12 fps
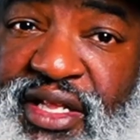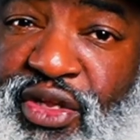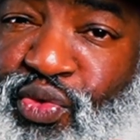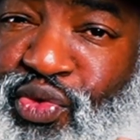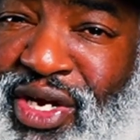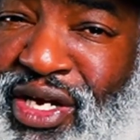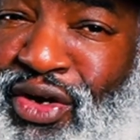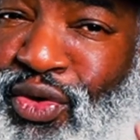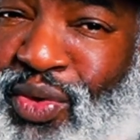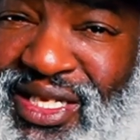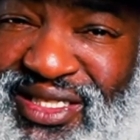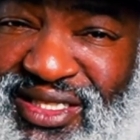the real
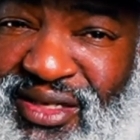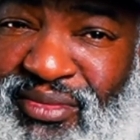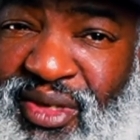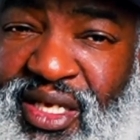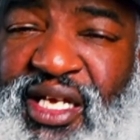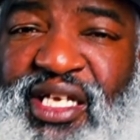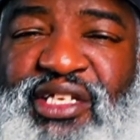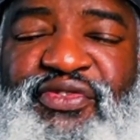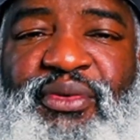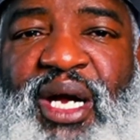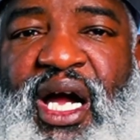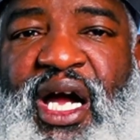wisdom is
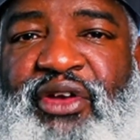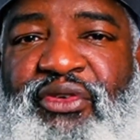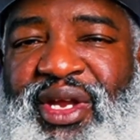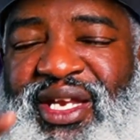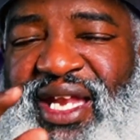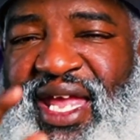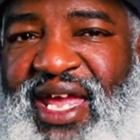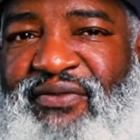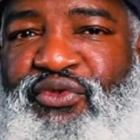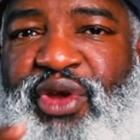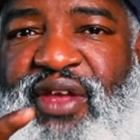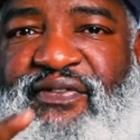from honoring
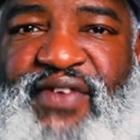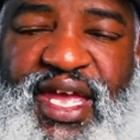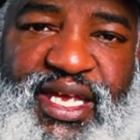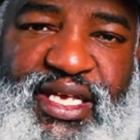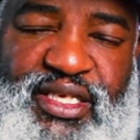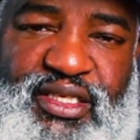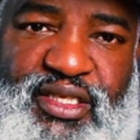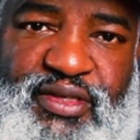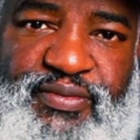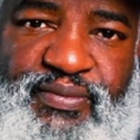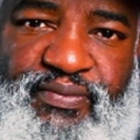every phase.